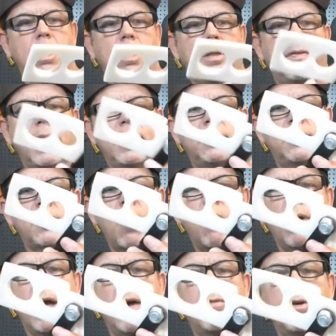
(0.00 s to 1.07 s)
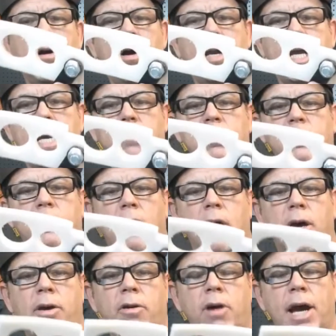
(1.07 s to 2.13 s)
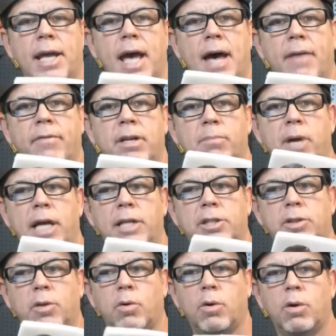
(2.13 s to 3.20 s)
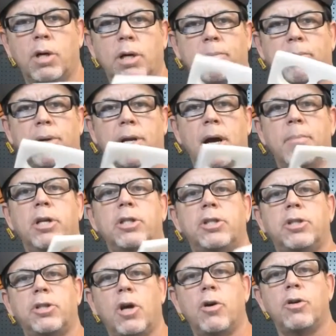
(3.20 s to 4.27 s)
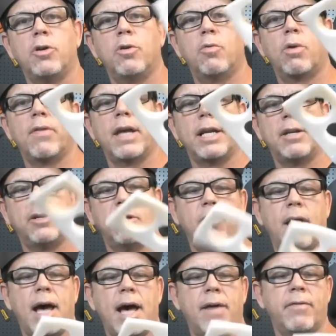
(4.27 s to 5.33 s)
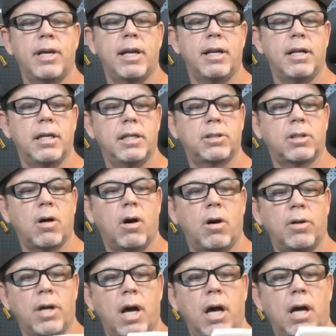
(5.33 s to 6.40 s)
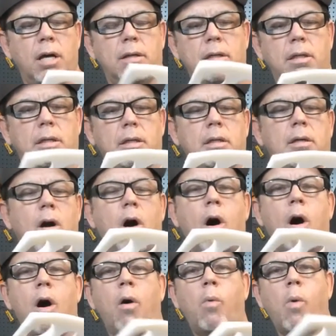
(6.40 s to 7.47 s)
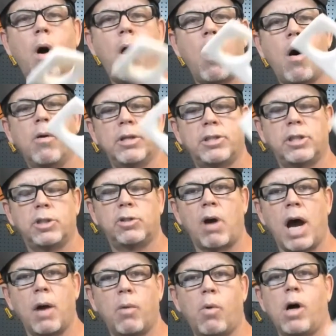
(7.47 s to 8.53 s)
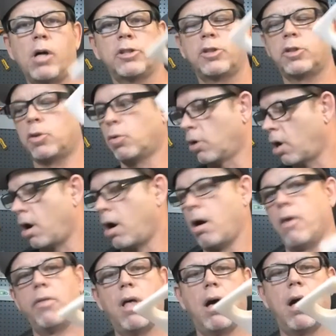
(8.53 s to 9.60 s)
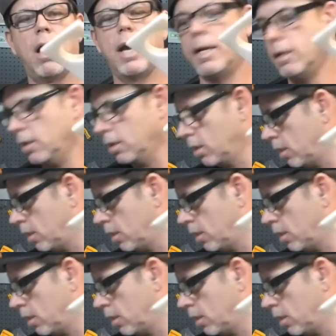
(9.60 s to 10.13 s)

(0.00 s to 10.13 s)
They don't have it on Amazon, or I'd have it in my store, but I'm going to show you where they do have it. It's called All Wall. It's a drywall store online,